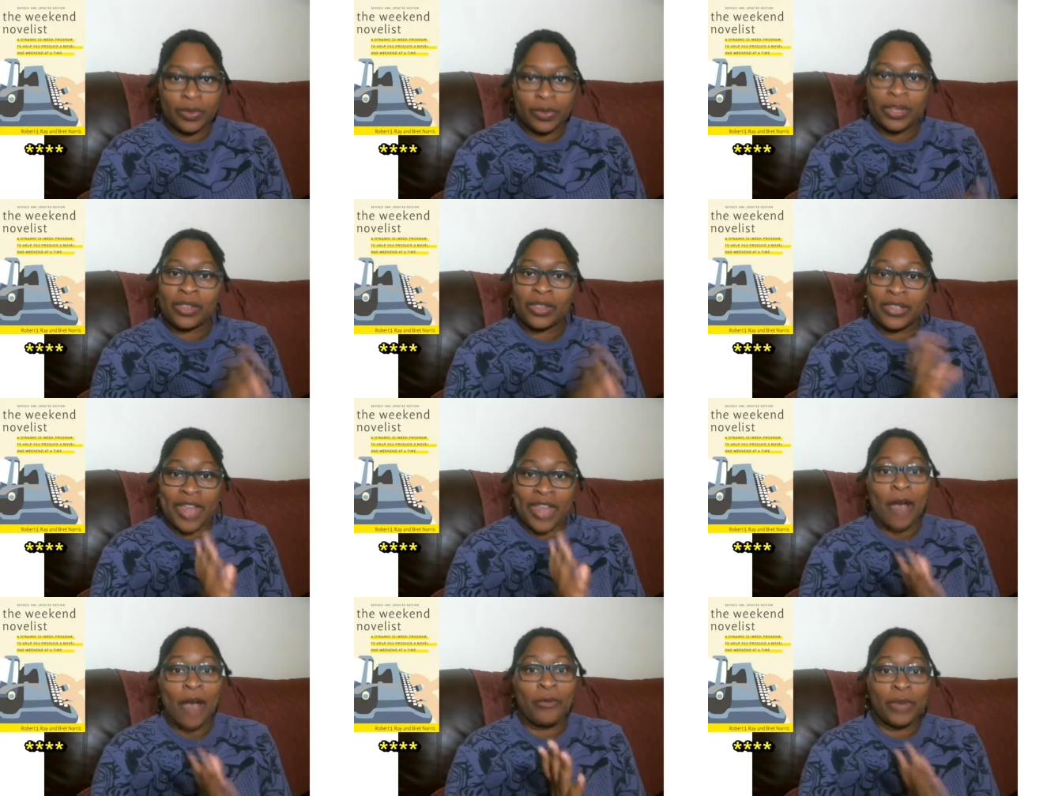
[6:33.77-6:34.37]
which
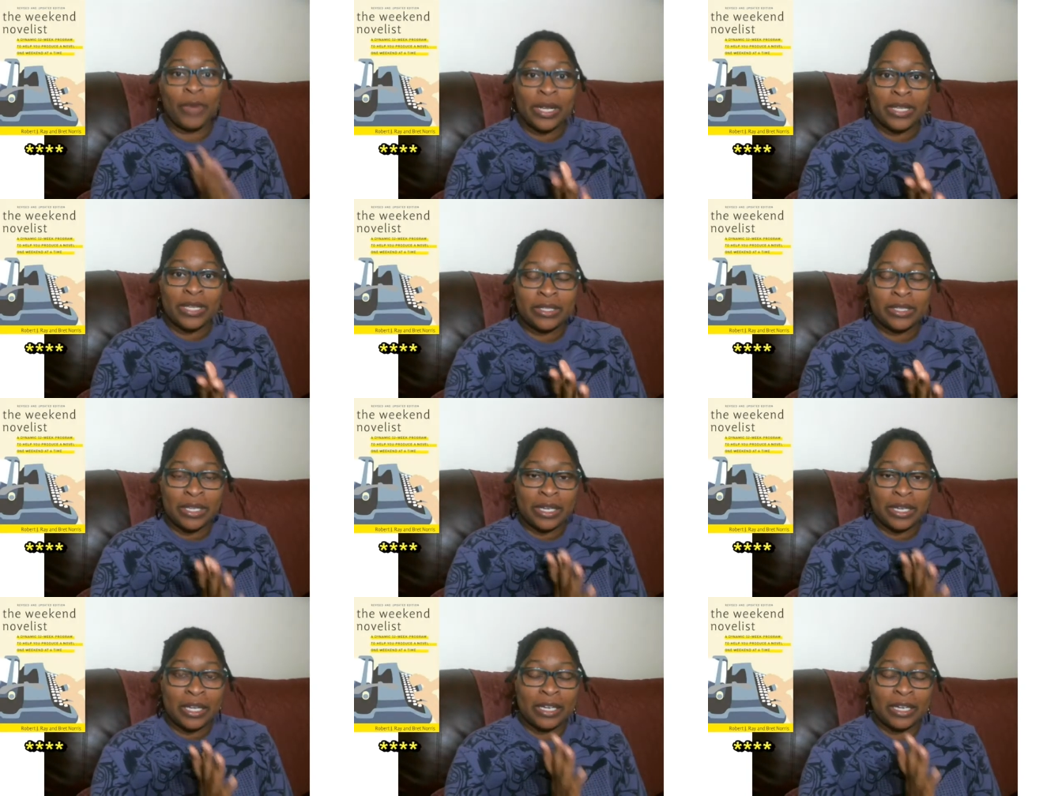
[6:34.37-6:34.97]
that was
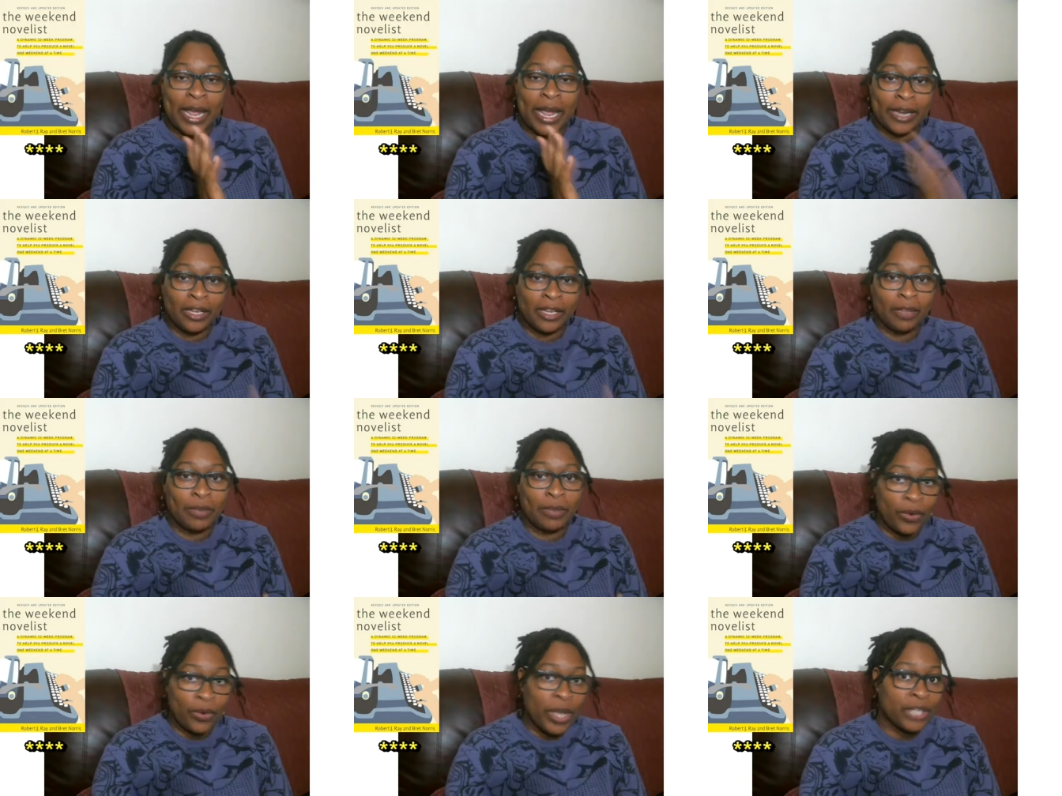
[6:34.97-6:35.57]
an I
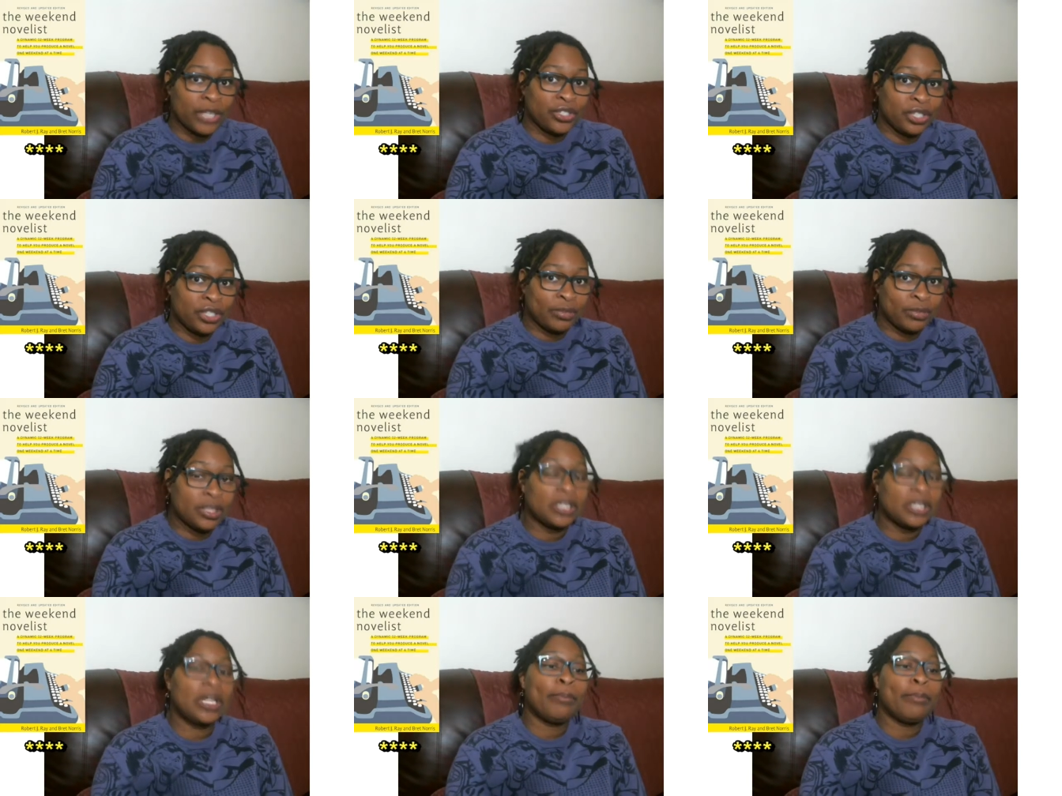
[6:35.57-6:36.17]
W S G
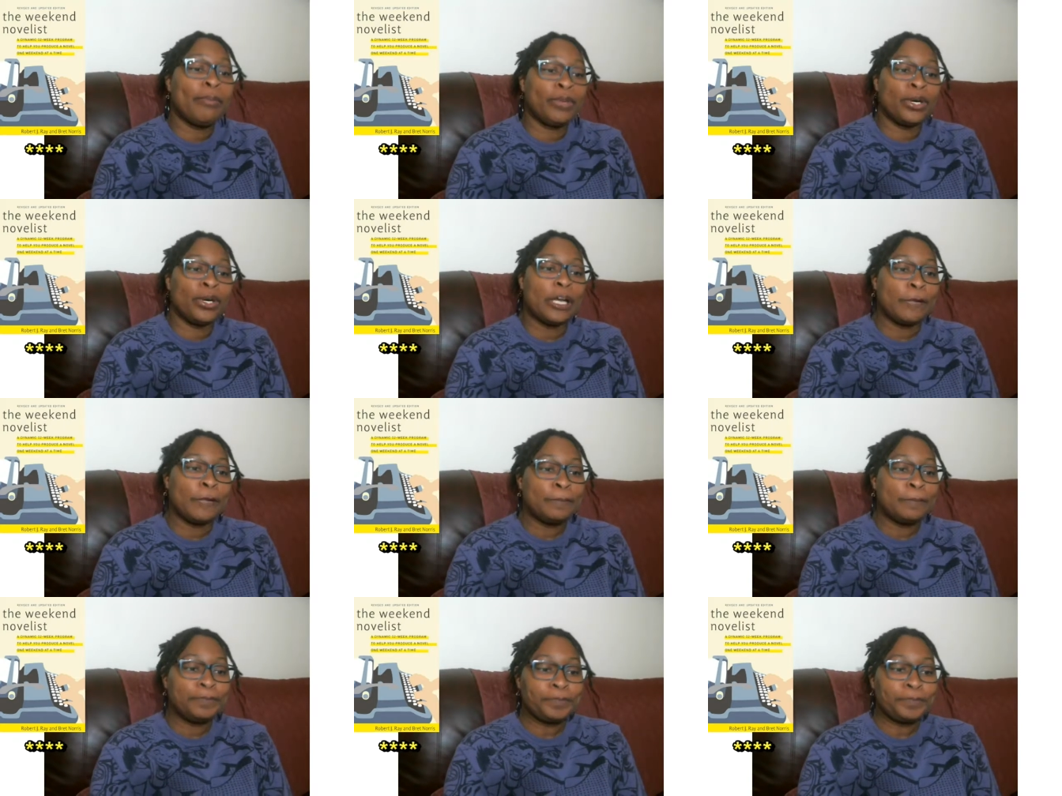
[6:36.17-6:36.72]
book club book.